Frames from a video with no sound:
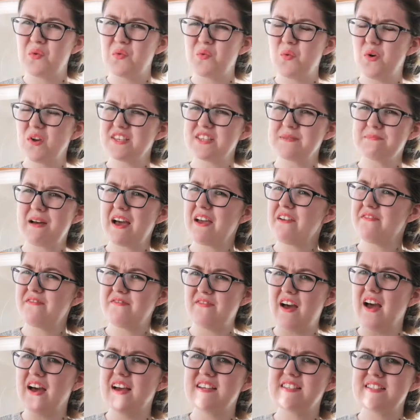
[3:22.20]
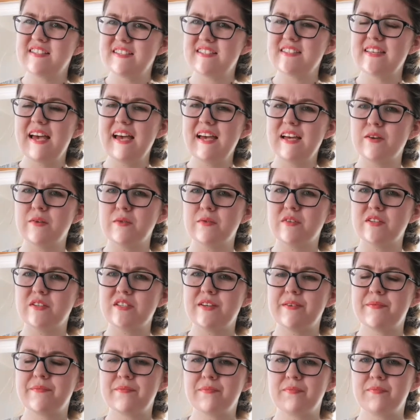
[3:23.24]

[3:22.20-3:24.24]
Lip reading: What's my first sound?